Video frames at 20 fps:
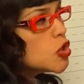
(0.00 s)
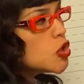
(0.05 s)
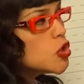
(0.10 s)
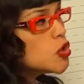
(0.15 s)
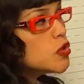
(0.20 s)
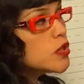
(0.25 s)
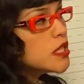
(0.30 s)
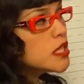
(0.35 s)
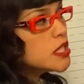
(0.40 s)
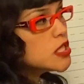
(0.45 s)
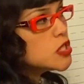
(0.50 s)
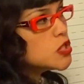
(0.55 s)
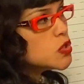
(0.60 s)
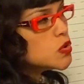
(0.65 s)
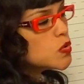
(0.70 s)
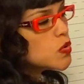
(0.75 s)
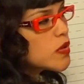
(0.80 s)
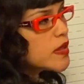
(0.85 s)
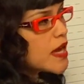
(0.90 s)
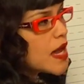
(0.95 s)
you can
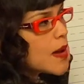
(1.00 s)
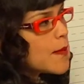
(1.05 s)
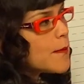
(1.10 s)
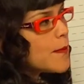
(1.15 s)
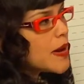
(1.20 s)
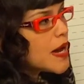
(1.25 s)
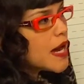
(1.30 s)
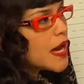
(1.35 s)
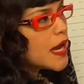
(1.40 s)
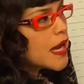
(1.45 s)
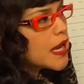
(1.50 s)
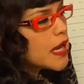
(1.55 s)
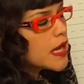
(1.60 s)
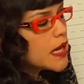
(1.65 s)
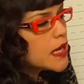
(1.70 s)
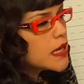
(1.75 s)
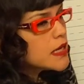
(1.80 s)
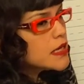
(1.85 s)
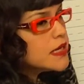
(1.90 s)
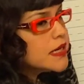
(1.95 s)
do that
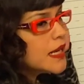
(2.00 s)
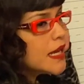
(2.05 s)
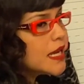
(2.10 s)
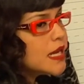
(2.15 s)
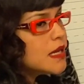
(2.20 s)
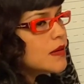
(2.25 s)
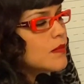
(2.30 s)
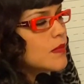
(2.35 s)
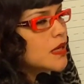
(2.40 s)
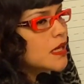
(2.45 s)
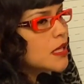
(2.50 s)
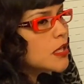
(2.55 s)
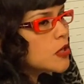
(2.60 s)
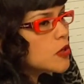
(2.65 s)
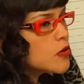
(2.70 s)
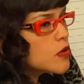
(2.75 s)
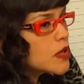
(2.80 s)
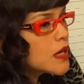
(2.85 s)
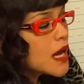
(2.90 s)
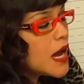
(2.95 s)
by naming
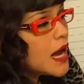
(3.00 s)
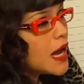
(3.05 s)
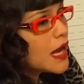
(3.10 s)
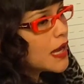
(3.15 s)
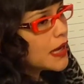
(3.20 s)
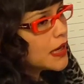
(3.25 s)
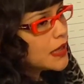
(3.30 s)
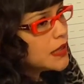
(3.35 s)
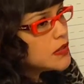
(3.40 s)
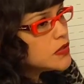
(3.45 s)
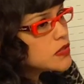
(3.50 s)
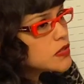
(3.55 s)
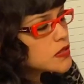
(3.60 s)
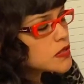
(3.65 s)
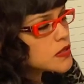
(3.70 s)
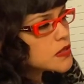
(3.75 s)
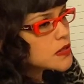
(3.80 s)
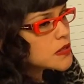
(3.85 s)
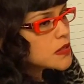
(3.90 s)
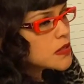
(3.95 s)
your kite
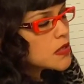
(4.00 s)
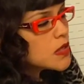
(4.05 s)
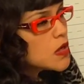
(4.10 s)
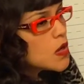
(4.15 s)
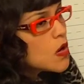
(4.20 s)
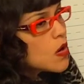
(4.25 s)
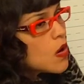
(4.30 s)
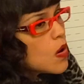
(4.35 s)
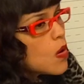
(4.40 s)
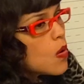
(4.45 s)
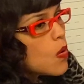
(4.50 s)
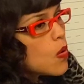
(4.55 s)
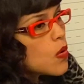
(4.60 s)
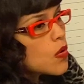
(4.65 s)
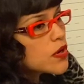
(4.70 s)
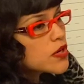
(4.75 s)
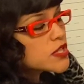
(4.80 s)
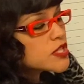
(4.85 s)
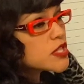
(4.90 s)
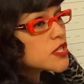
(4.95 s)

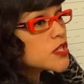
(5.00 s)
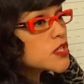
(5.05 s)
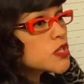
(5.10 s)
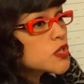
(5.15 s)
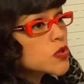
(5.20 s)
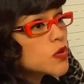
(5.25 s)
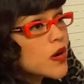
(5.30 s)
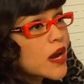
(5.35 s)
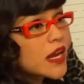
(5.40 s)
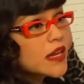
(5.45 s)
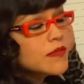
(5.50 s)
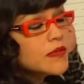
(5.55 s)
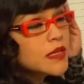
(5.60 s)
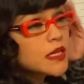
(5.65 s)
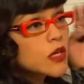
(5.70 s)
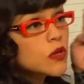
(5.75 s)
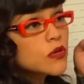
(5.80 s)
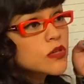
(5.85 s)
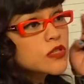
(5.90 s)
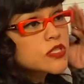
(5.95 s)
or describing
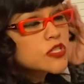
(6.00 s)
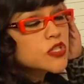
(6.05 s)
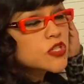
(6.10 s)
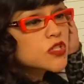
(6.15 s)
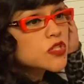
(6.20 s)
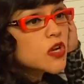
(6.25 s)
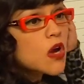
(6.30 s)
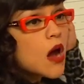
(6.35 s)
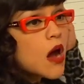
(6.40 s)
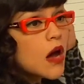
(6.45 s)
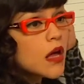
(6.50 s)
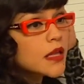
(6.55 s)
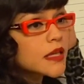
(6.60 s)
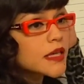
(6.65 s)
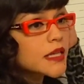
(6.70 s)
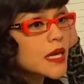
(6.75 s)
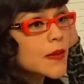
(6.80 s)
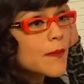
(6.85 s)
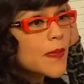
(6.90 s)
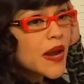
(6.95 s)
it or just
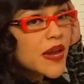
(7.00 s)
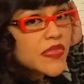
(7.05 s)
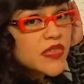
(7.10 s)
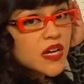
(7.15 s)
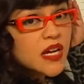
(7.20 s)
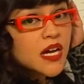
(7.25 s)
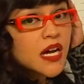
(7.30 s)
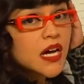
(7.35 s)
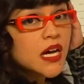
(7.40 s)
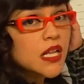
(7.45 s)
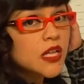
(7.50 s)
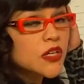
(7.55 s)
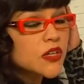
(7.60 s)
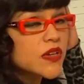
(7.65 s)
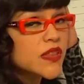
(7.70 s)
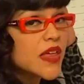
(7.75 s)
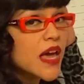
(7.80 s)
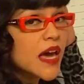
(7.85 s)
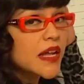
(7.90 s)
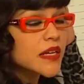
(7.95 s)
calling it by the color
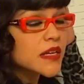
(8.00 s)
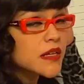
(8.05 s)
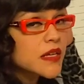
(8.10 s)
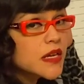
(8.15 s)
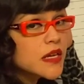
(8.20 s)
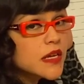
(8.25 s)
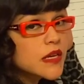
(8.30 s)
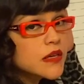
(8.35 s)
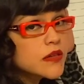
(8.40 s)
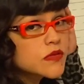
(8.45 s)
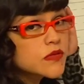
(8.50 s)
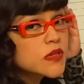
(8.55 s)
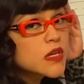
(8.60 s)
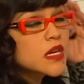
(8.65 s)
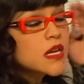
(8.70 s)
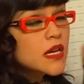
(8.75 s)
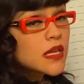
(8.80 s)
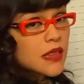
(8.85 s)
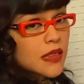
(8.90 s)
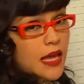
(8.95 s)
that it is.
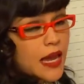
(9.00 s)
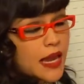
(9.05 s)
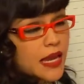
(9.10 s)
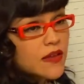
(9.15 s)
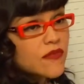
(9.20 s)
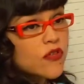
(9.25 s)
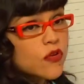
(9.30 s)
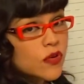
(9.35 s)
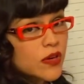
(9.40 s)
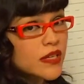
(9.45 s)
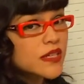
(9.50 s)
Like, for